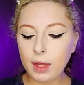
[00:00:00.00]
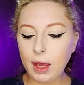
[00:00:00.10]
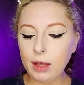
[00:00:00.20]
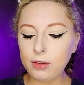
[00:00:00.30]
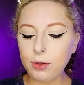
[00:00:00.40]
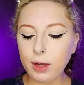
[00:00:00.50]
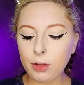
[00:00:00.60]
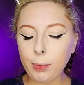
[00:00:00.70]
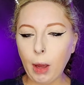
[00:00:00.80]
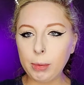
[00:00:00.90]
As you guys
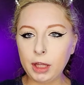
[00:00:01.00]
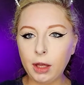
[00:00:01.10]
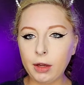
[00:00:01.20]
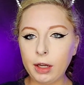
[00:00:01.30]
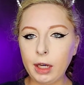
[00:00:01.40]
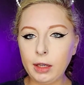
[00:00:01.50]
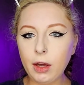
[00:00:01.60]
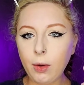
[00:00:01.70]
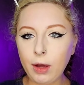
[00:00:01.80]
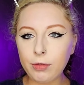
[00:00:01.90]
probably already
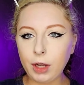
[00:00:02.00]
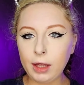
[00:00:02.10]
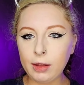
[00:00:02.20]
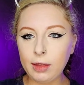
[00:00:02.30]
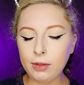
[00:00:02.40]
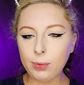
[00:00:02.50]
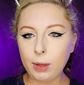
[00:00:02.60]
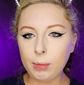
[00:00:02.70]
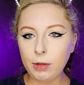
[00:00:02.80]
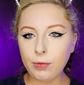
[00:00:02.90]
know, I've tried this
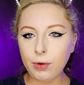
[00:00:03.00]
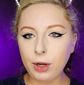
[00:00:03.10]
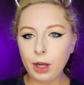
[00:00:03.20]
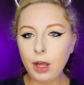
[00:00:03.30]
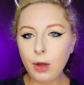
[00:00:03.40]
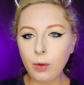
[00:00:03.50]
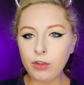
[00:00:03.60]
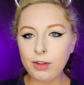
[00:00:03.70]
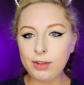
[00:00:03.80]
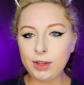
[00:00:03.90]
one before,
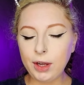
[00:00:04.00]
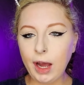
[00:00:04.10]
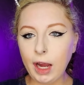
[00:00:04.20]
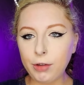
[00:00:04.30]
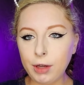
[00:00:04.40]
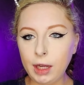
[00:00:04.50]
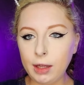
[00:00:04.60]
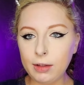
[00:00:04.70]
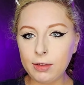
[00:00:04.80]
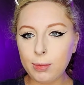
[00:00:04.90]
which is their
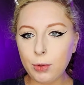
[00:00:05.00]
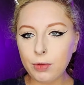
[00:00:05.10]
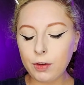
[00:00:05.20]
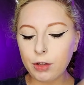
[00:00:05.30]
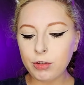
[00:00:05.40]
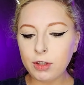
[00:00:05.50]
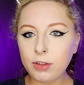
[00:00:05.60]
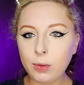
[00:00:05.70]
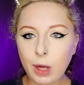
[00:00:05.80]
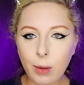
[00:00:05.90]
hydrating and smooth version,
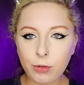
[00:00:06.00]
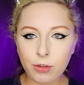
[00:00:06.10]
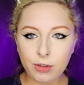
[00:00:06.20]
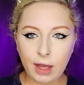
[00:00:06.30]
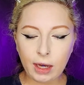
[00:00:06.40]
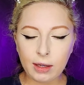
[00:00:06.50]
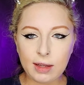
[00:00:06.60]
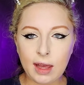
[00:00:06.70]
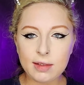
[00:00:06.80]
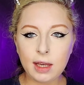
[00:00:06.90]
so I was just kind of
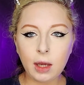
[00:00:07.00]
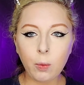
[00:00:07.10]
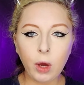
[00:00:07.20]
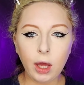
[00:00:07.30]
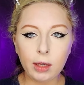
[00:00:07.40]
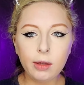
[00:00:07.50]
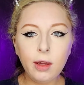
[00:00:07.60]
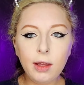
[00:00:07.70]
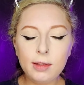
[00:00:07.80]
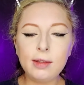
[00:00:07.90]
testing one
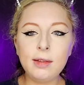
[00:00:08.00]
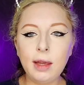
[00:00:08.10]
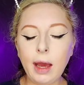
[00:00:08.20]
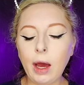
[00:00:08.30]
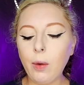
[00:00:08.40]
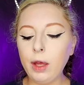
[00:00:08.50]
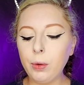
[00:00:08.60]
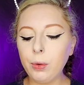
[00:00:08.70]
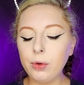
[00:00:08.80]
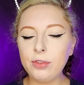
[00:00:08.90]
to see how it
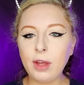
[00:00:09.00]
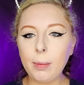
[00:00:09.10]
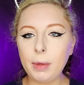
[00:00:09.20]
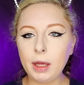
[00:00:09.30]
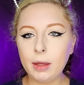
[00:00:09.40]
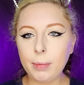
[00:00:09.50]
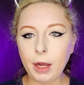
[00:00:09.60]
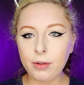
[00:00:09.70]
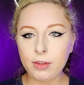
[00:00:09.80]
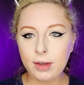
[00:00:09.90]
holds up in
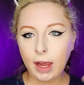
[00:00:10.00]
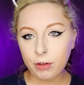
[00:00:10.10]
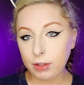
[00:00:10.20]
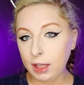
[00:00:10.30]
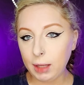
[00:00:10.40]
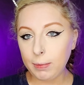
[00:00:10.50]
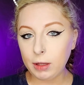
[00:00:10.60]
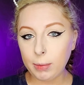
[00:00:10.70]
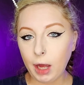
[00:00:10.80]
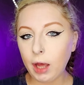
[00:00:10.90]
comparison to actually keeping
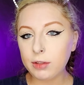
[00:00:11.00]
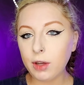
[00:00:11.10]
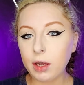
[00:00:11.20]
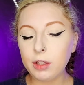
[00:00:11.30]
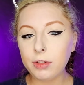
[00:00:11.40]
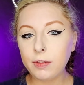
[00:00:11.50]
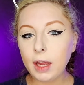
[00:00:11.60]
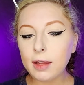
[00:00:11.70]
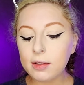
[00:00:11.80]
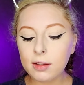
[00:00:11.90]
the product on your
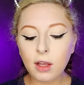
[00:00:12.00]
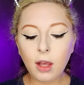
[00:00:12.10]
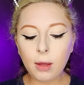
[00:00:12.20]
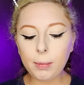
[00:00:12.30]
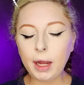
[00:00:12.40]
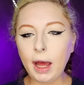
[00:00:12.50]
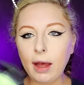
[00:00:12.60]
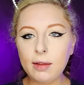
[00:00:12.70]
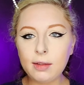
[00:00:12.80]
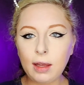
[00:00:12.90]
face, but
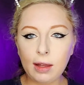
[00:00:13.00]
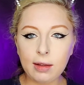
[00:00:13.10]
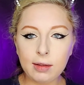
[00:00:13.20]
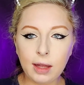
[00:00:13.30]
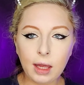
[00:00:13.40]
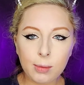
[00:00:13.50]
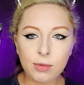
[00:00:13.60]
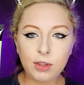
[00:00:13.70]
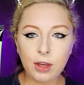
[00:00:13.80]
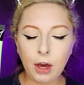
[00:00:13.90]
as it
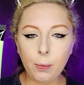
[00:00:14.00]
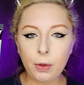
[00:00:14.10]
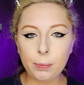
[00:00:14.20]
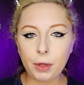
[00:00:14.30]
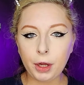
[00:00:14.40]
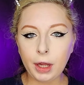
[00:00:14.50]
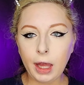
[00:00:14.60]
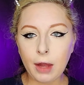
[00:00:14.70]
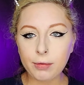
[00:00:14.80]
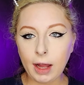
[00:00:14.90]
claims to help with blurring
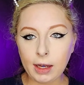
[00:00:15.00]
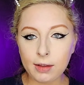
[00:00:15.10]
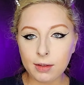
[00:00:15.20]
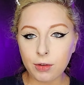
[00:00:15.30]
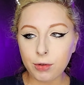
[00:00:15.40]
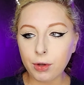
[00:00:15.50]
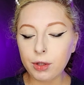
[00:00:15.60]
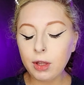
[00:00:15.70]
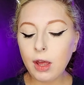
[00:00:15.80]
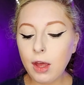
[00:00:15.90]
and redness
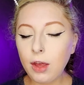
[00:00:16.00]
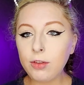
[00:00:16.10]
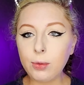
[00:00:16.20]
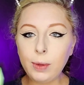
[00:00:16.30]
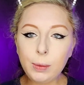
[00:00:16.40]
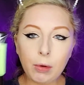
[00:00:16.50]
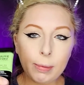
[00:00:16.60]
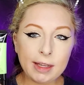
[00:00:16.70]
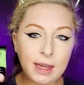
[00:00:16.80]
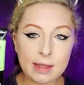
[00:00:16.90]
control. So we will
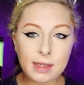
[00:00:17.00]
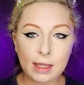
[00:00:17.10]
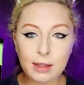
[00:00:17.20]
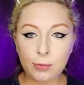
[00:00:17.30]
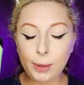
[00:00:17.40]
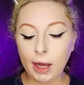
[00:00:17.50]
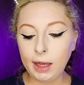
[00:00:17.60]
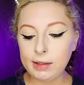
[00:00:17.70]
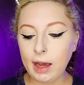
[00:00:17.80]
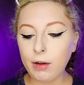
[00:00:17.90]
be testing this
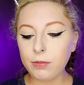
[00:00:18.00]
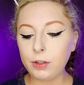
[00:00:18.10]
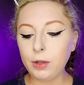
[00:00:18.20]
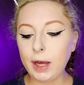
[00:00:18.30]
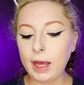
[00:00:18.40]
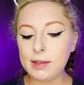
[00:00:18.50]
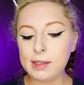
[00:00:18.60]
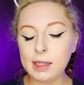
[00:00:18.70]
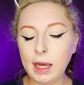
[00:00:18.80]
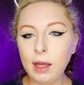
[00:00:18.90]
product out for you guys
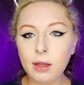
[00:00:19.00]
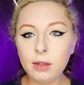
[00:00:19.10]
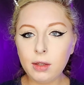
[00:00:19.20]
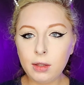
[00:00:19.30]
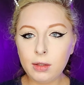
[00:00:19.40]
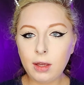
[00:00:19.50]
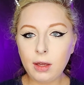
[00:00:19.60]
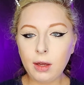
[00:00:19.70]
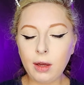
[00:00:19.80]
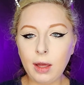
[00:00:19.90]
today
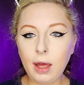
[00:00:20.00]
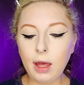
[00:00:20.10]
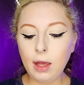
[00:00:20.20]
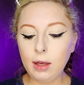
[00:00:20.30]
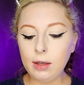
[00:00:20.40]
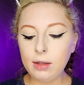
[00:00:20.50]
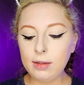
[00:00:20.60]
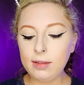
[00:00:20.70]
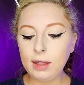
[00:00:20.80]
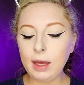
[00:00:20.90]
and
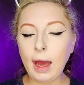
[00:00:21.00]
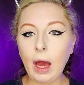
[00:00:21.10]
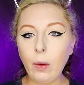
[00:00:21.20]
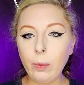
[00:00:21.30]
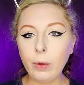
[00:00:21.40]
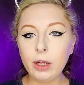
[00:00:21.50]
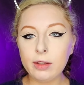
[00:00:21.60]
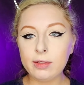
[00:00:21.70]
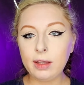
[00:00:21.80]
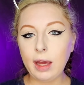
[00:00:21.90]
see how it works,
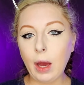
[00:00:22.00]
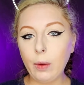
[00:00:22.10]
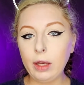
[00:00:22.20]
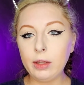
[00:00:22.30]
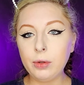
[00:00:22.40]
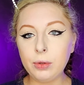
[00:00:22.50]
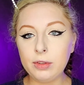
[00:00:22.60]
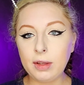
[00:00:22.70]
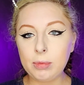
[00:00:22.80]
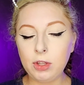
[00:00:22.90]
see how it
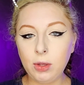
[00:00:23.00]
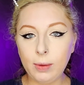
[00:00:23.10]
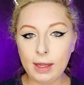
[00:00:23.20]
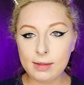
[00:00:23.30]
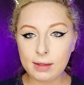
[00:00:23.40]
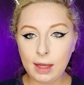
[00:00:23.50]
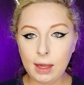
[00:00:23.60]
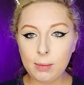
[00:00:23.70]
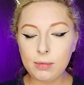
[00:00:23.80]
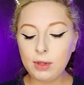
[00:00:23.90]
holds up to its
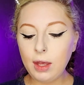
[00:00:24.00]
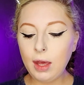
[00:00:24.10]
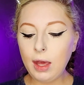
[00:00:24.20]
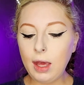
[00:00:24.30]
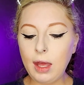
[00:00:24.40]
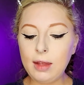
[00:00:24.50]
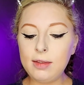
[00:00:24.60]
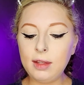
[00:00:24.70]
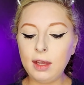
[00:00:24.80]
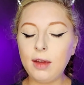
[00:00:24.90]
claims, and
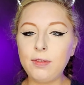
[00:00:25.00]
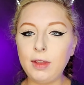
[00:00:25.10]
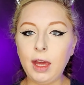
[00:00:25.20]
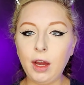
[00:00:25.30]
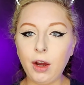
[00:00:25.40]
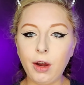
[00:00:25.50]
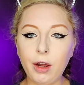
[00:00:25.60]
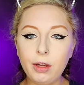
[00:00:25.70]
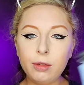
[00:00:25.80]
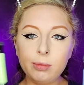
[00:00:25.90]
see if they
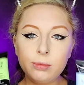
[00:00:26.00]
are